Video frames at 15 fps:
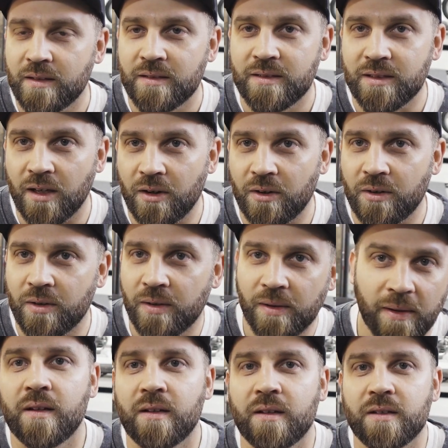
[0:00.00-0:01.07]
So
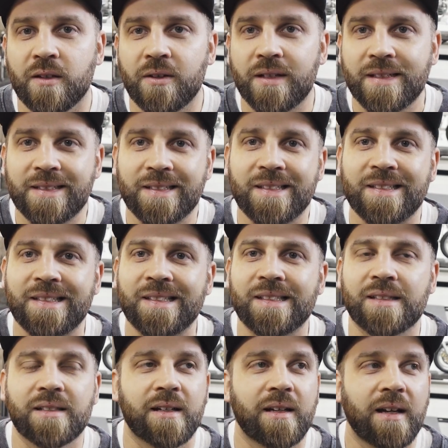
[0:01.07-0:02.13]
this
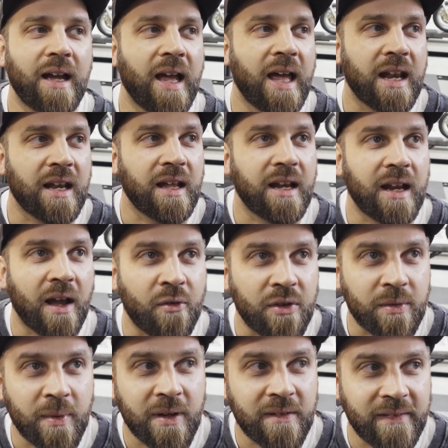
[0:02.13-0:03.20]
isn't an
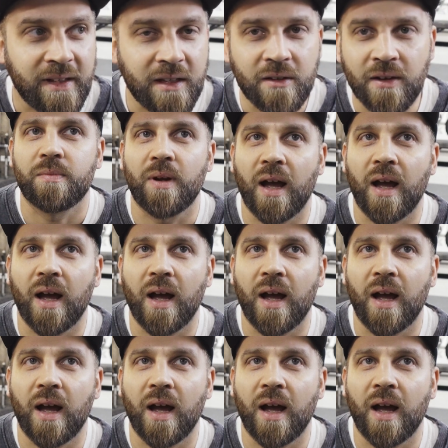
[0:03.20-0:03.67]
announcement video.